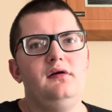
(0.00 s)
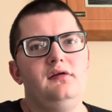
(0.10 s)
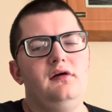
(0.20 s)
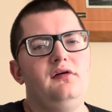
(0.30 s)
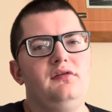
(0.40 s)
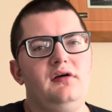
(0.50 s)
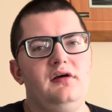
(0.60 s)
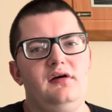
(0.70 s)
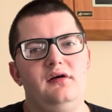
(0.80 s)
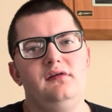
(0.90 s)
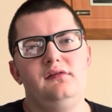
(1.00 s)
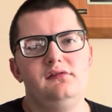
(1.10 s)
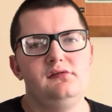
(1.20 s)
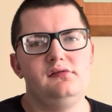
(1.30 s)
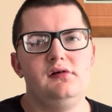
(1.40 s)
there was a
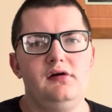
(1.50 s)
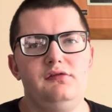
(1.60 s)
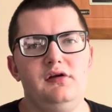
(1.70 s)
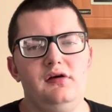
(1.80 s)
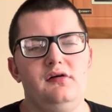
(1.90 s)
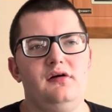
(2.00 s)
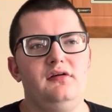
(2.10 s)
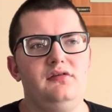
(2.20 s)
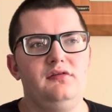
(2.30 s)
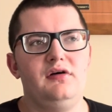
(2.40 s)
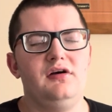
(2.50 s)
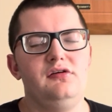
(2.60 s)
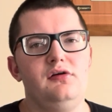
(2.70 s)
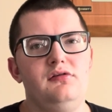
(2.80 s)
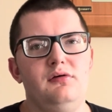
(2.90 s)
video I saw on
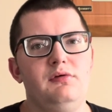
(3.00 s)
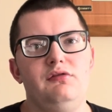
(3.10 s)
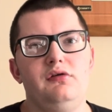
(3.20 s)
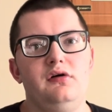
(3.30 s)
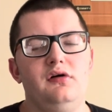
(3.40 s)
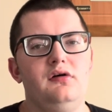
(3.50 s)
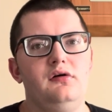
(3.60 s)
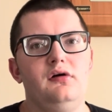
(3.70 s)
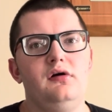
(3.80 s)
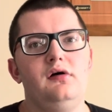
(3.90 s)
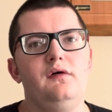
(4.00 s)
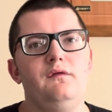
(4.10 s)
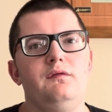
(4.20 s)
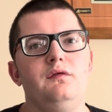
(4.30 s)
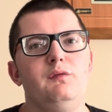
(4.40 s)
YouTube of a
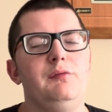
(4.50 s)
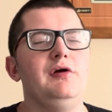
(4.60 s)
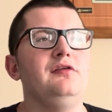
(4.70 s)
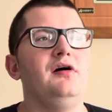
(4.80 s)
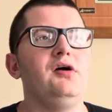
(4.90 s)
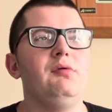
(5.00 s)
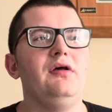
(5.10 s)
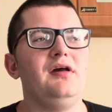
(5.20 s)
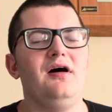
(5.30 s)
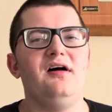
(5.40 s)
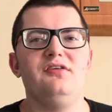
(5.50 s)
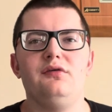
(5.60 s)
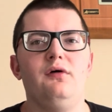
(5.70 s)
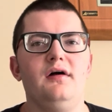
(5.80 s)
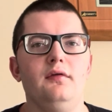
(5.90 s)
woman talking about like Odd
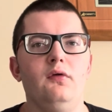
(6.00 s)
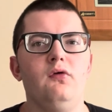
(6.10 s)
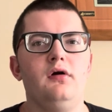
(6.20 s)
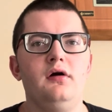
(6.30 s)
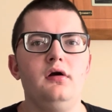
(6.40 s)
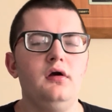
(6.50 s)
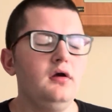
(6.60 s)
Squad lore,